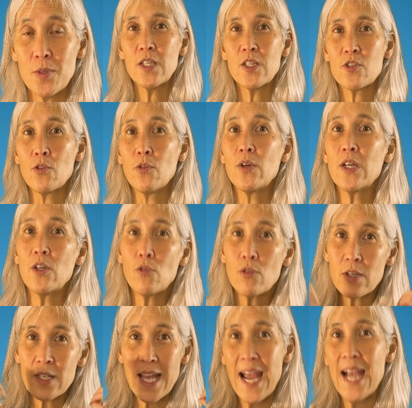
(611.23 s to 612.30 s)
So in
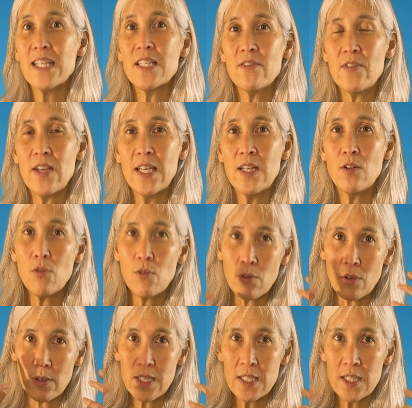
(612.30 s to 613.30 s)
order to activate or